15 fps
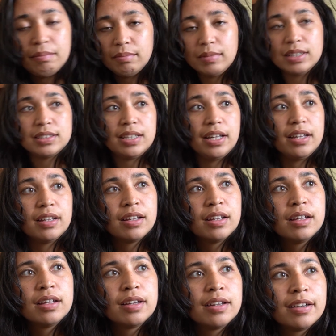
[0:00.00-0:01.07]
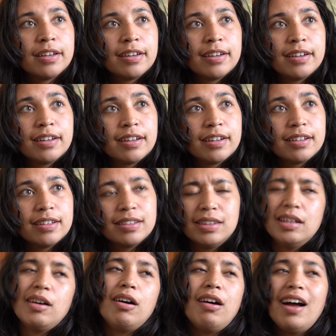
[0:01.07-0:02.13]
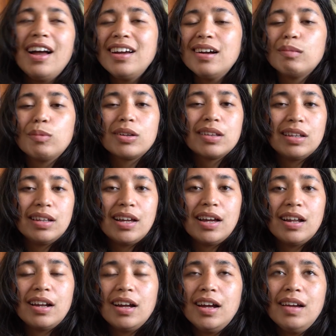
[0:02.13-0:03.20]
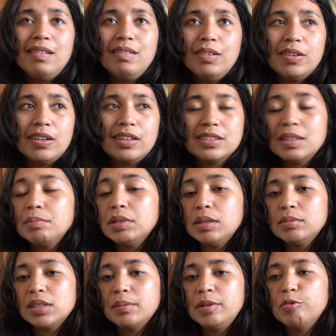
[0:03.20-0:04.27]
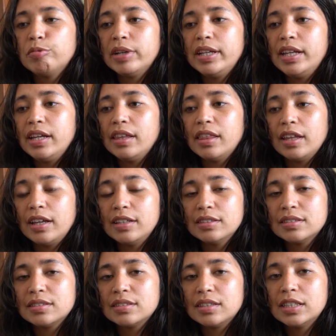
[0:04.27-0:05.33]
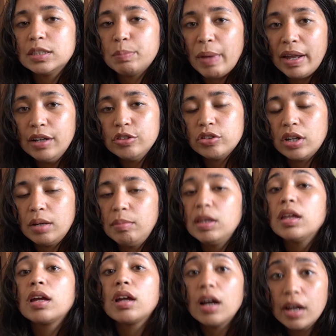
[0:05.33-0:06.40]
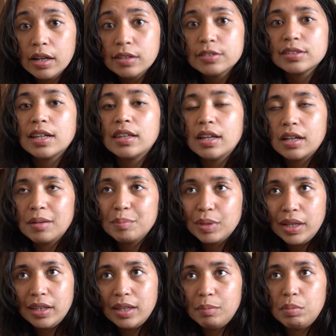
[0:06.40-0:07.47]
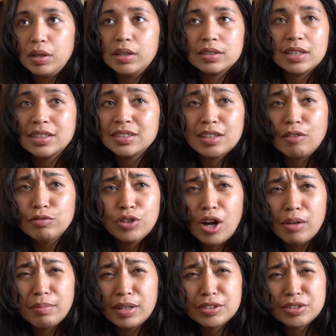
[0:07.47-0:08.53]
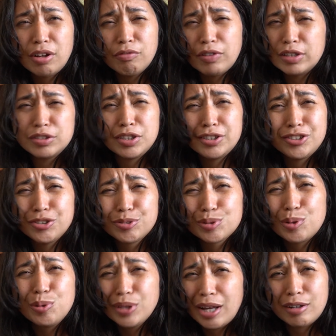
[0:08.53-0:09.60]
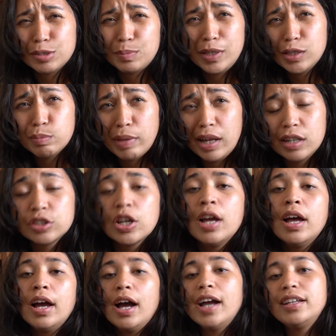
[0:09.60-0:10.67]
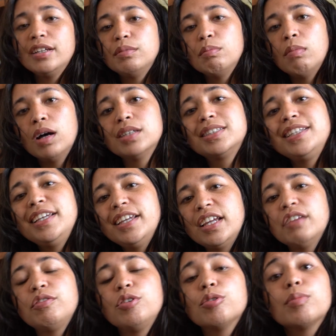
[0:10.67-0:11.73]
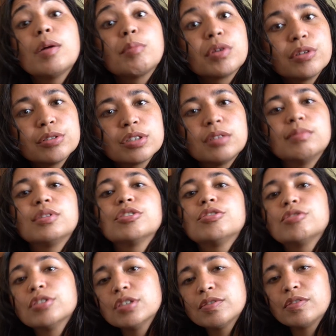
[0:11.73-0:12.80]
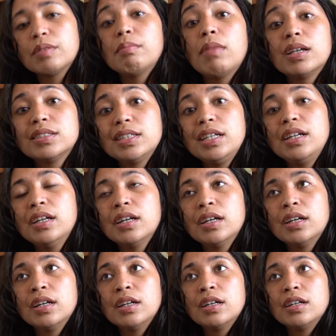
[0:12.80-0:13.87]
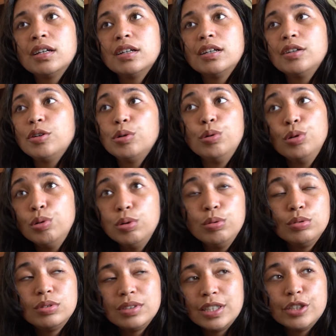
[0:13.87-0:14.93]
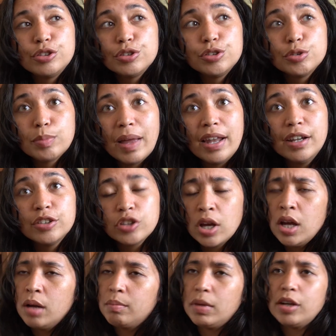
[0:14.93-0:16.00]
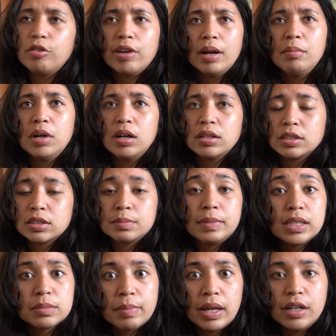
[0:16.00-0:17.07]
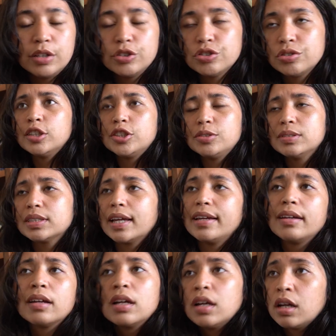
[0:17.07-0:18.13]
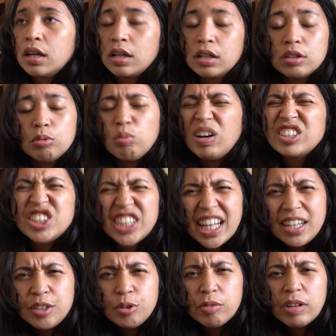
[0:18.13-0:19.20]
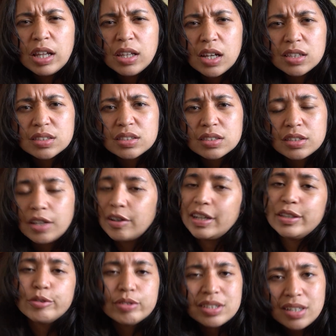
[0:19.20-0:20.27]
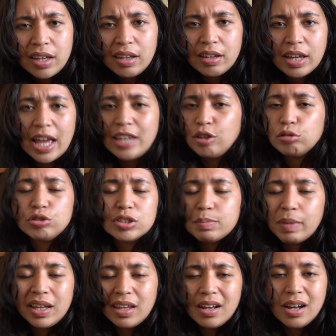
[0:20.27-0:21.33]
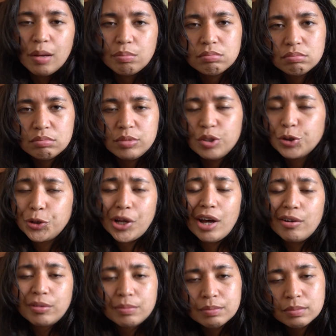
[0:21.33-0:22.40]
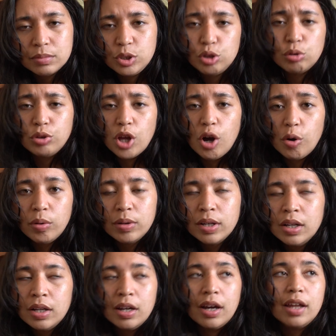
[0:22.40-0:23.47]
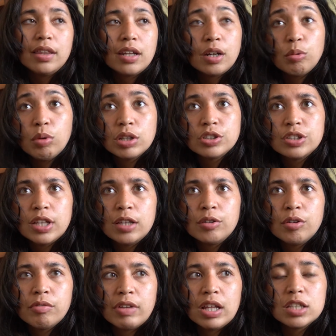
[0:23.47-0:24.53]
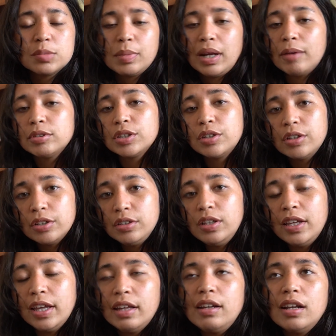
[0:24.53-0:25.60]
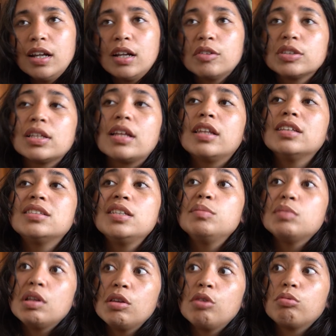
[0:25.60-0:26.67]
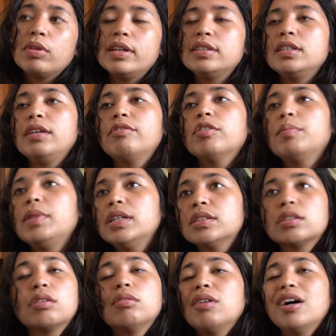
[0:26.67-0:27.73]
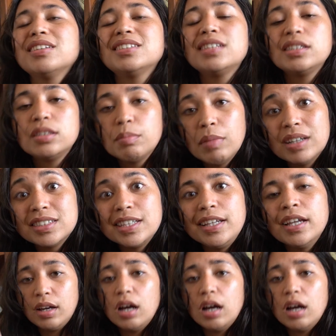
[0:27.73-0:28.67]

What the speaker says: That's it. No, I got more than that. Sometimes I'd be reading things in Spanish and I'd be like, I understand that completely because I self-taught myself at 6 years old how to speak Spanish. I did Muzzy, if you remember those commercials from Muzzy, who teaches you Spanish. My grandma speaks Spanish. She was like, watch telenovelas. They're interesting and you'll just pick it up. You're young, you'll know. And then I watched telenovelas, but I was a good kid and I was like, this seems a little racy for me, so I'll stick to Muzzy.